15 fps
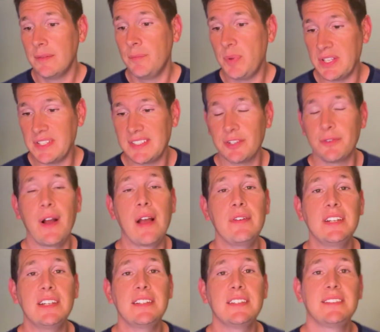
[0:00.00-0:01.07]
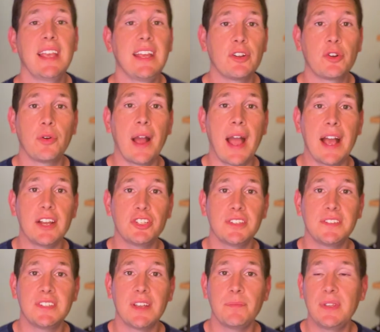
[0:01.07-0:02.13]
But surviving an insane crash
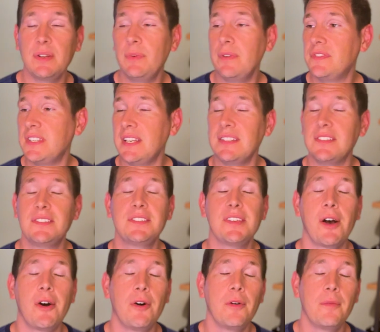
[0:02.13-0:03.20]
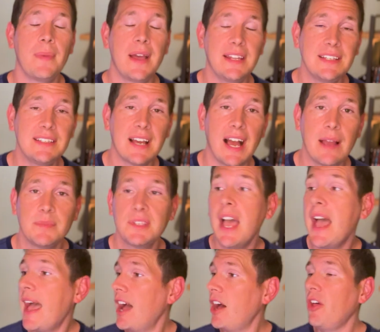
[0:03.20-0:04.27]
is something we've seen so many times.
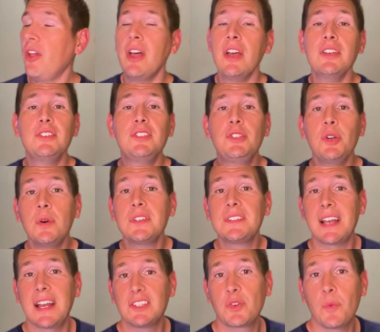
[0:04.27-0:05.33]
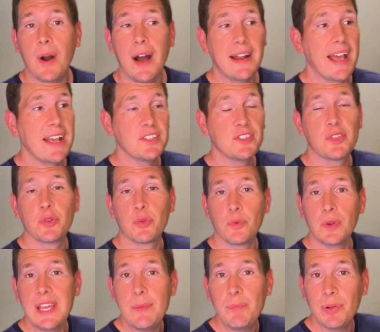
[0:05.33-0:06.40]
Hell, Suicide Squad has
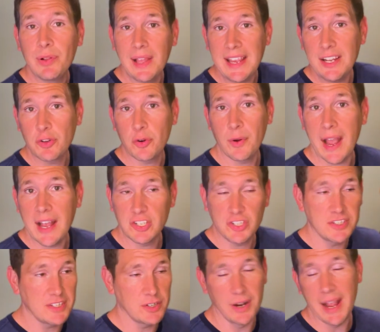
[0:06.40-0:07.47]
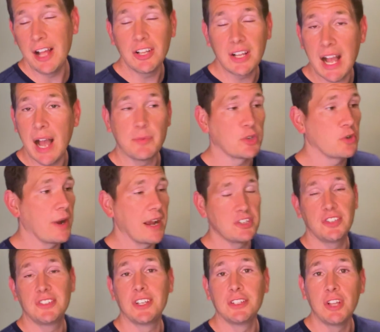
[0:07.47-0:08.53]
three plane crashes or helicopter
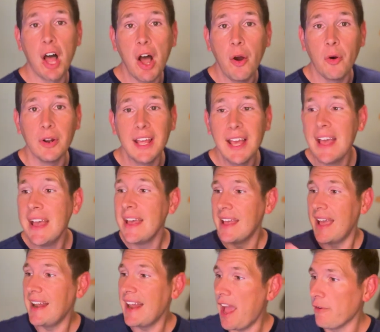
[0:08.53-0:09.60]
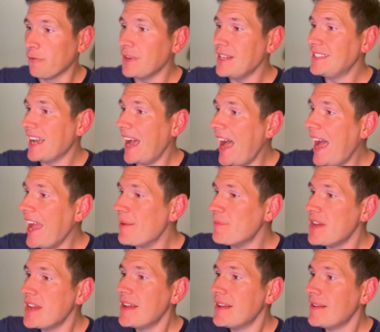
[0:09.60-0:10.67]
crashes alone. And every
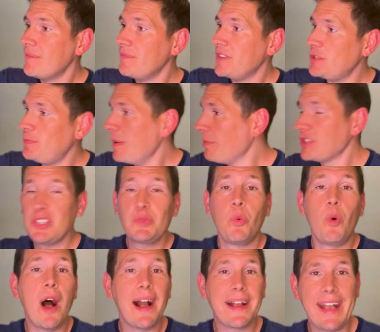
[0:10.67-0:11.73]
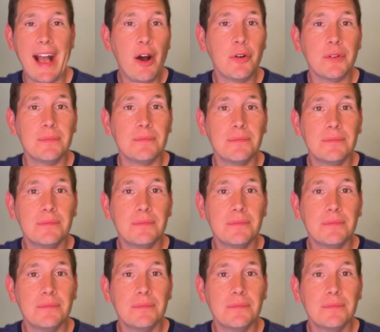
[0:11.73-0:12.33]
time, these people just walk out.